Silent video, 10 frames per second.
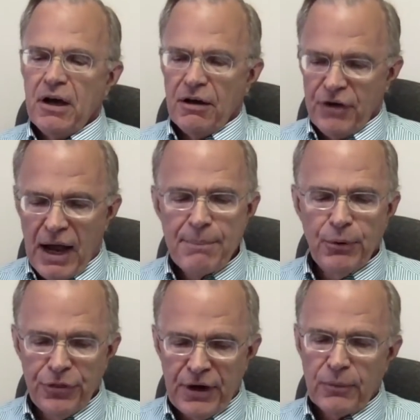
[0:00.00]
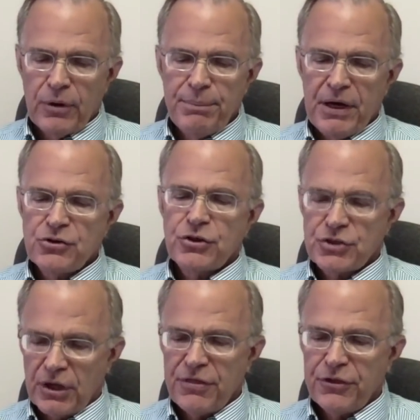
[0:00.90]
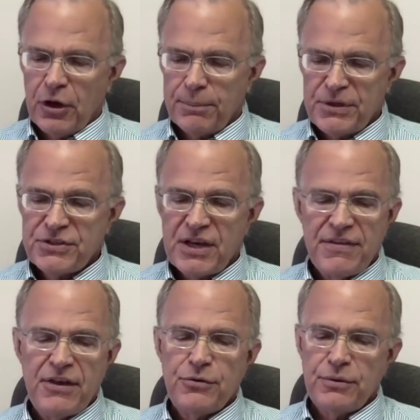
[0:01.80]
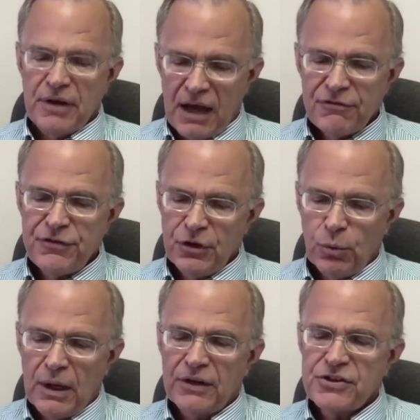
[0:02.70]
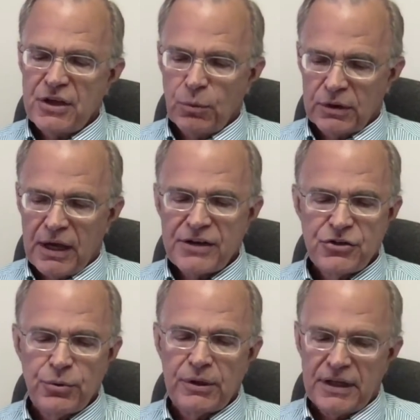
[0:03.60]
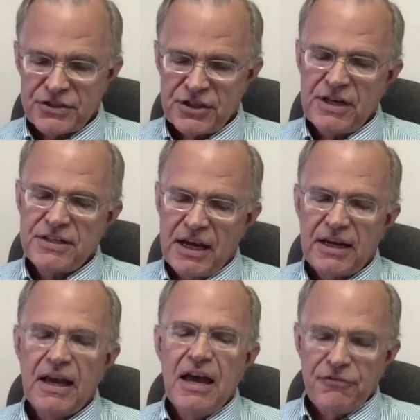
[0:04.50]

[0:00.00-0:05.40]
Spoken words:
of hypothyroid patients on therapy say they do not feel well as they would like to unless they take